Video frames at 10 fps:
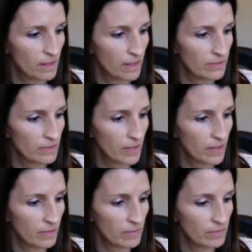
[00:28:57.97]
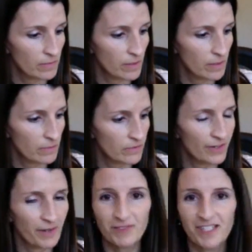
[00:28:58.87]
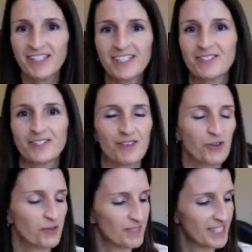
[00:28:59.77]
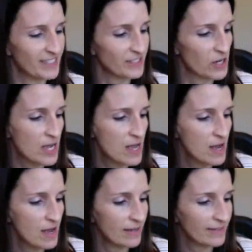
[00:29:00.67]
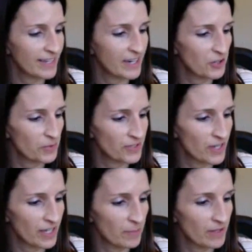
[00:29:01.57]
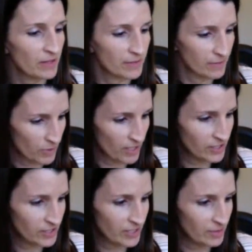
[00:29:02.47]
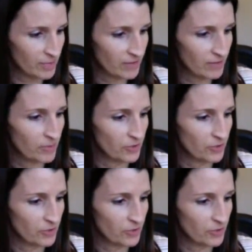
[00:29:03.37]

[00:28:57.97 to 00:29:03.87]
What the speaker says: okay. Sorry, I'm saying yes. You don't even know what I'm saying yes to. Carol was talking about what I just talked about, the birthday